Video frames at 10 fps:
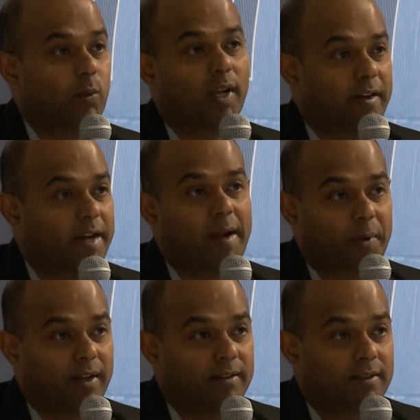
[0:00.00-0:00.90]
It will never
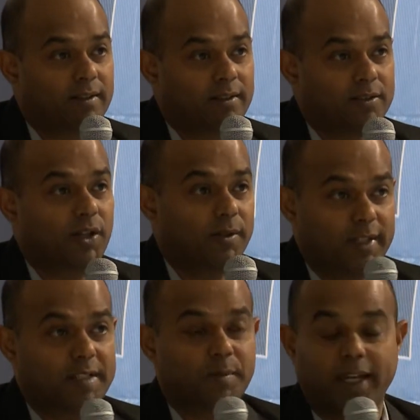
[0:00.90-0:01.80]
happen. So
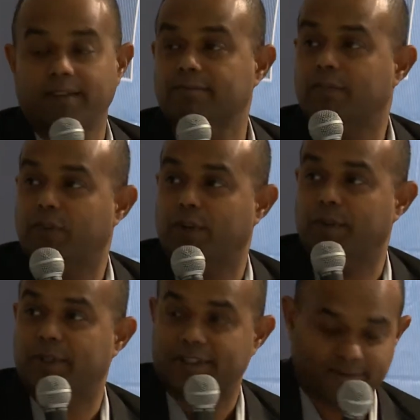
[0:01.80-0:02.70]
that's my few
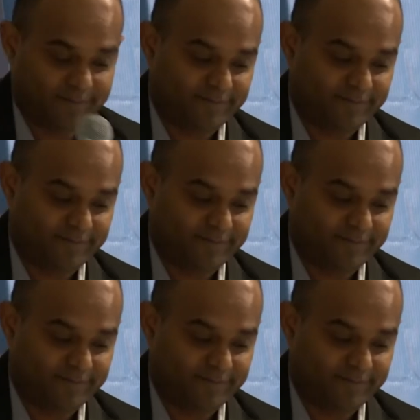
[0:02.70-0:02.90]
inputs.